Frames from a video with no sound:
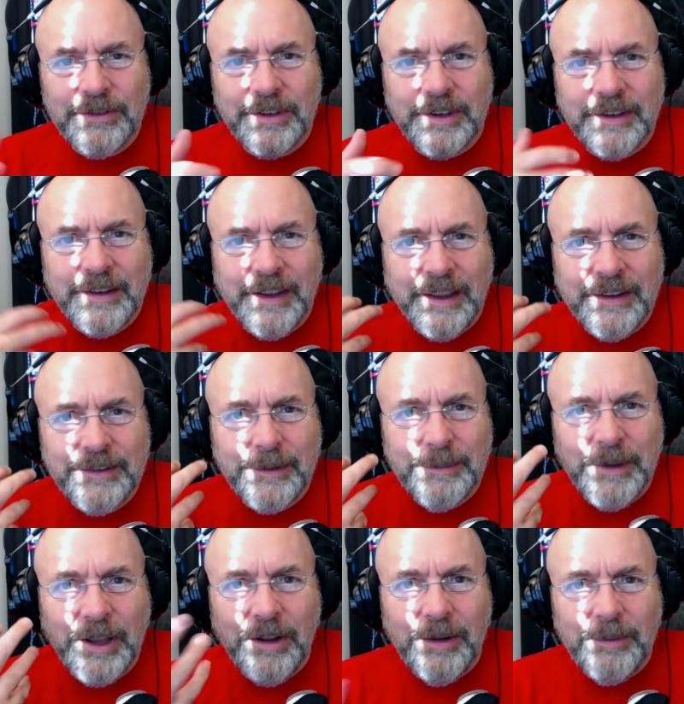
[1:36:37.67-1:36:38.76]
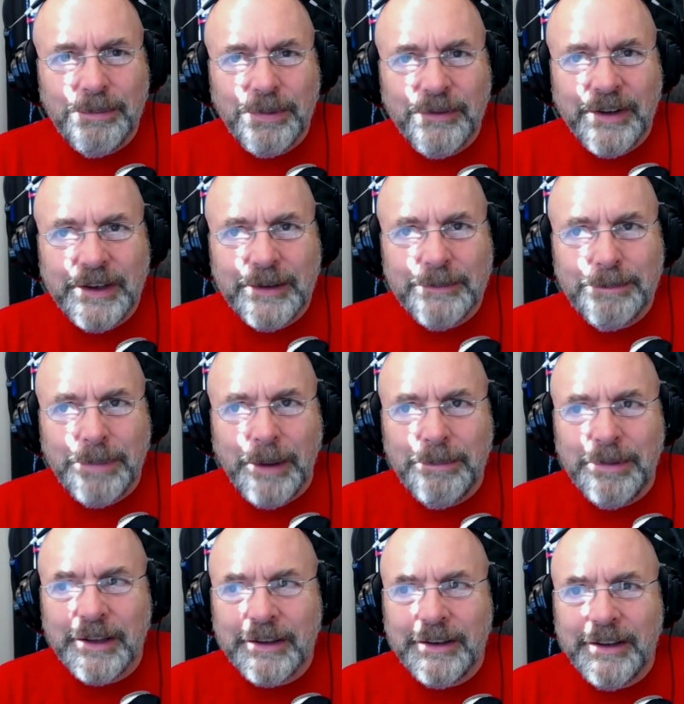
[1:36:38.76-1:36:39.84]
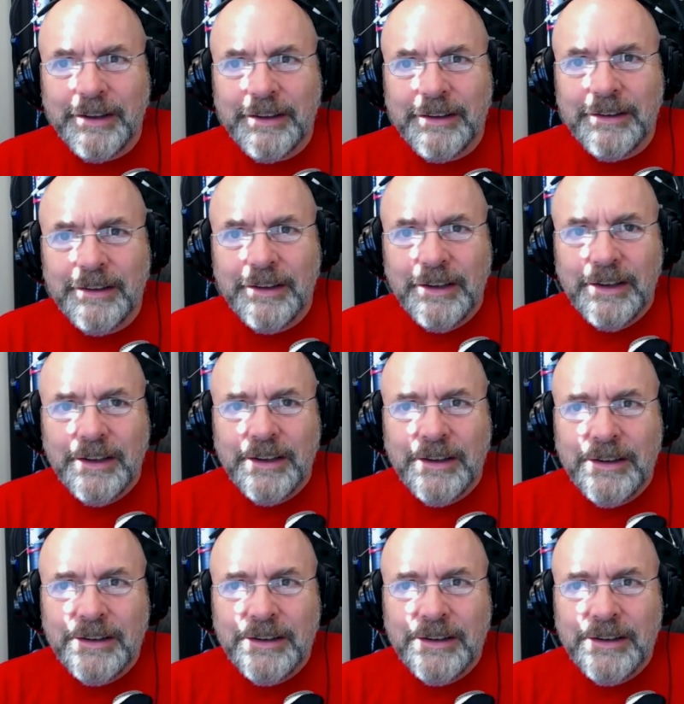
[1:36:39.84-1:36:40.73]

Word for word: information, oh, right. it yeah. has to be all provided publicly,